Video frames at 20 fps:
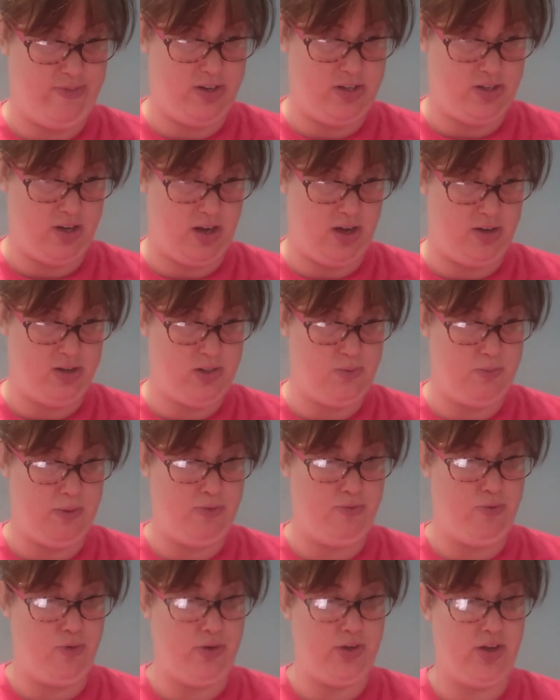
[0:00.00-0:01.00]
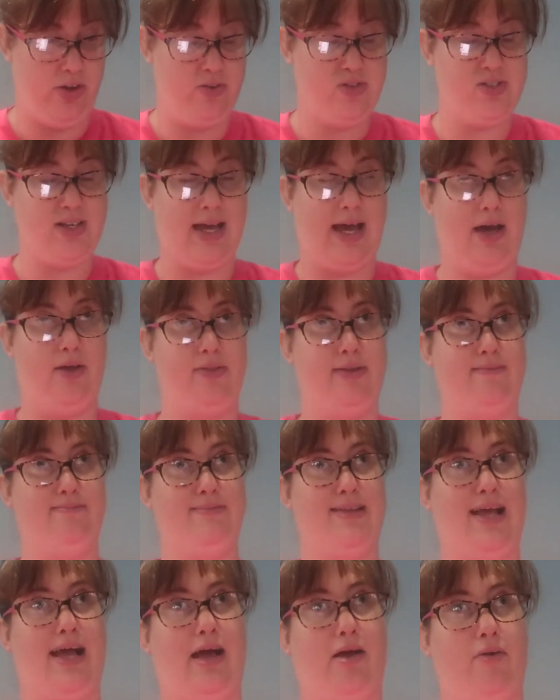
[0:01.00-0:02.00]
videos before you scale them
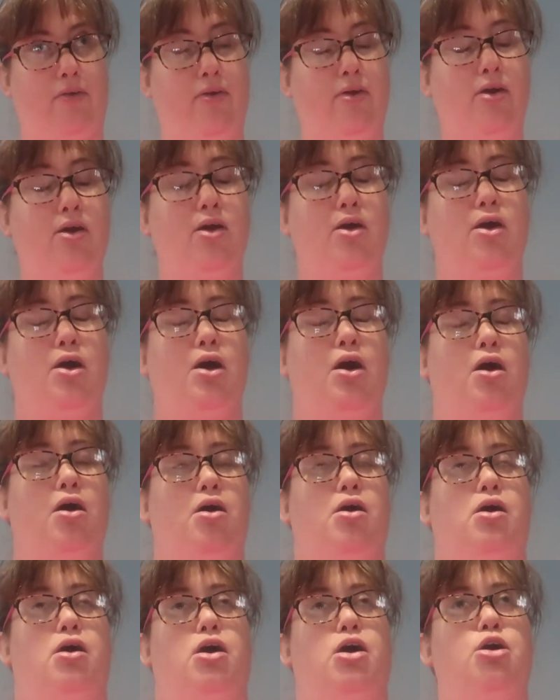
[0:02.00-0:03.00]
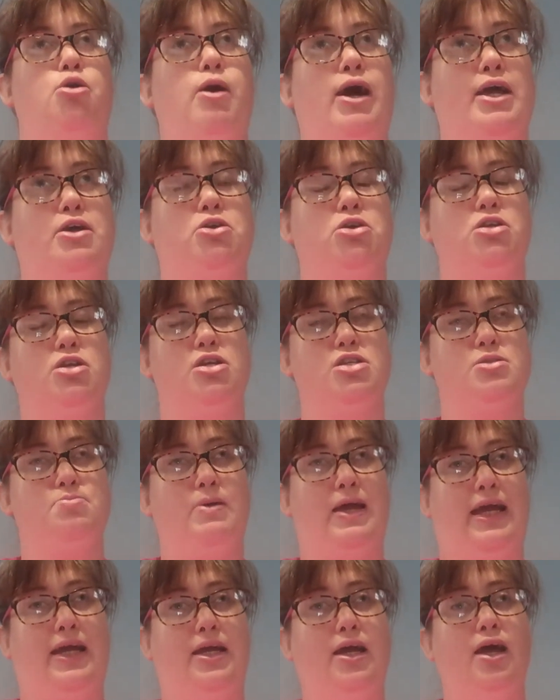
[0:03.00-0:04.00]
down? Oh my goodness
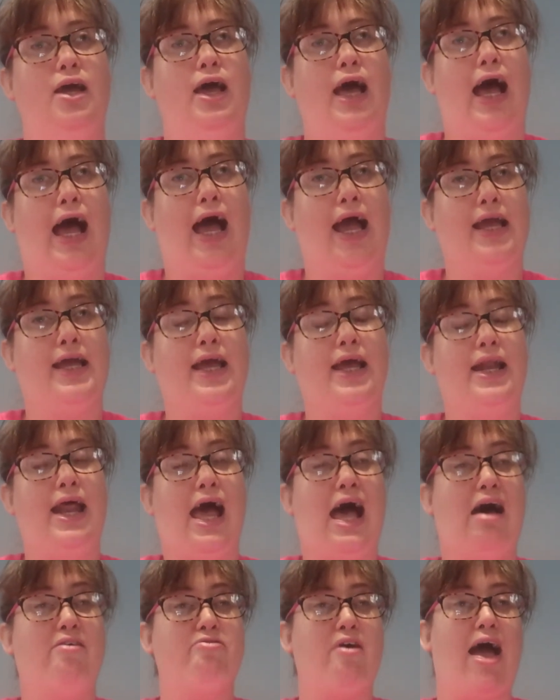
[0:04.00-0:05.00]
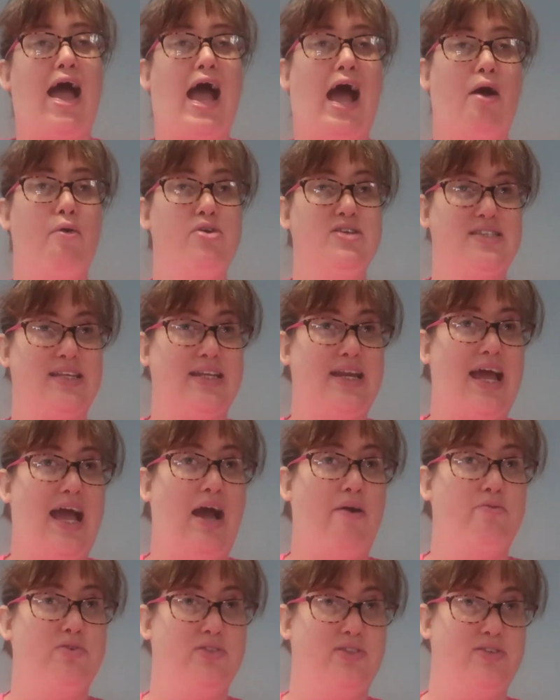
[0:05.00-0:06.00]
me, I can have hours and
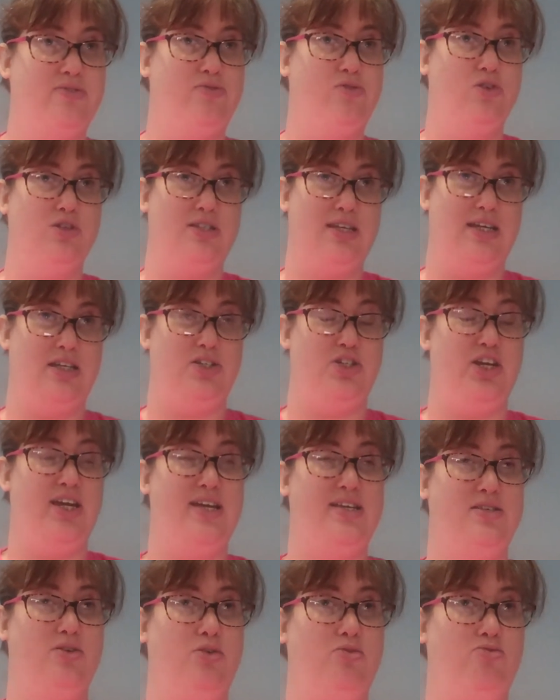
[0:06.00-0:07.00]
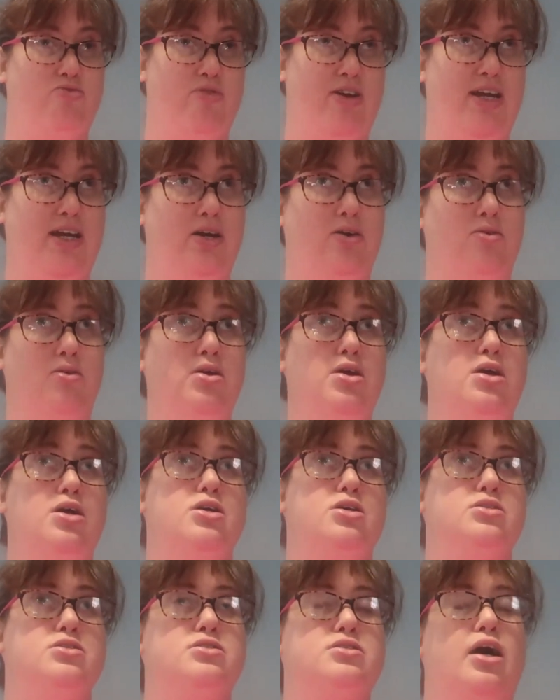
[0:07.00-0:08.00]
hours of footage. It is unreal.
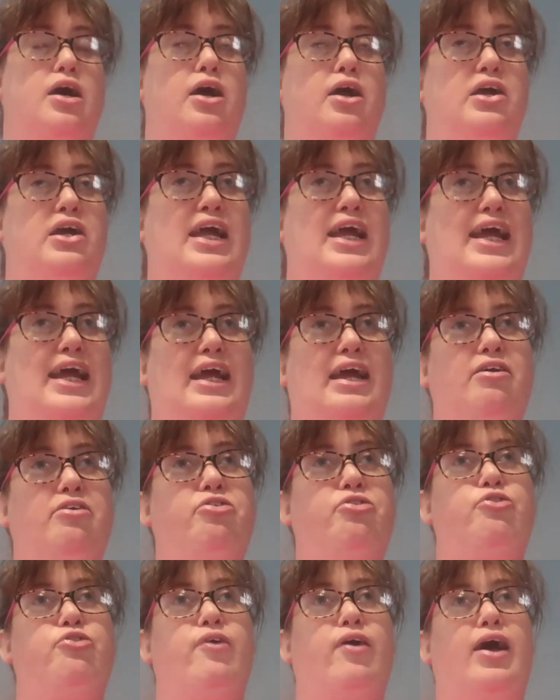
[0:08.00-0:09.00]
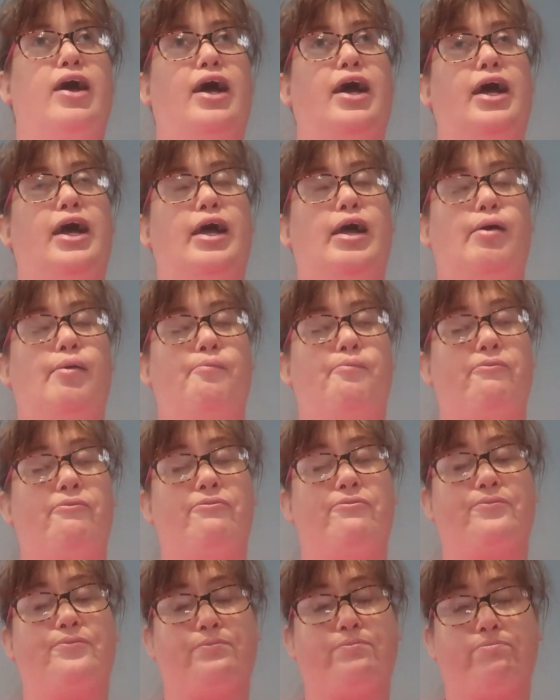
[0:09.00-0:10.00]
So if I'm